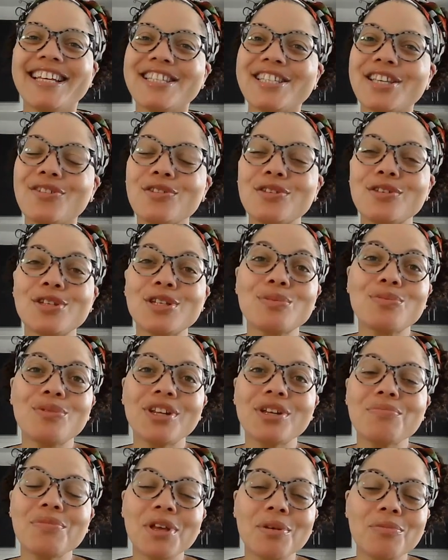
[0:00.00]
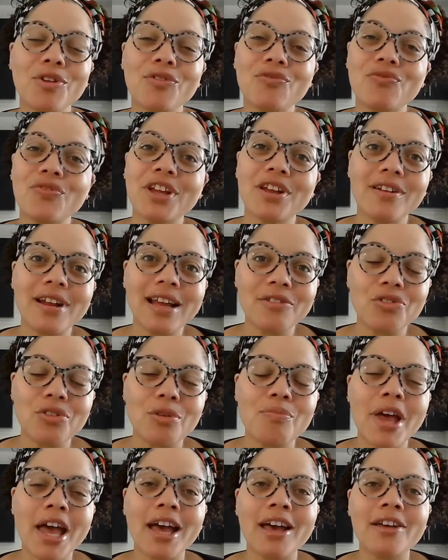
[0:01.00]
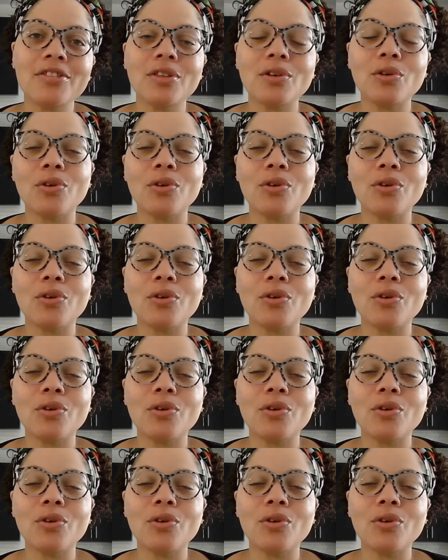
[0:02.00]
So you just want to be able to figure out the math